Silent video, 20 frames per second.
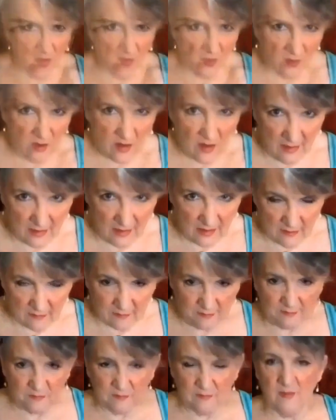All
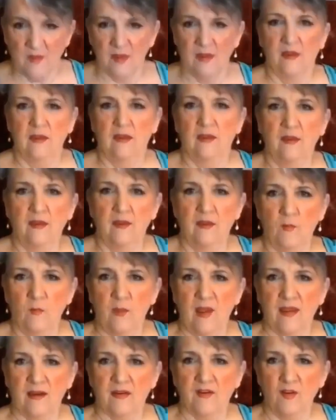righty.
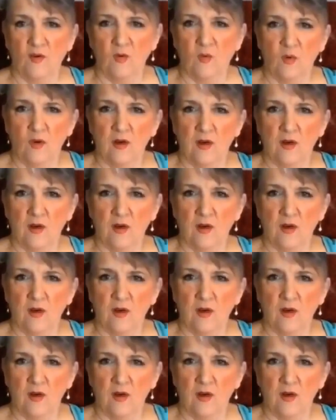Back to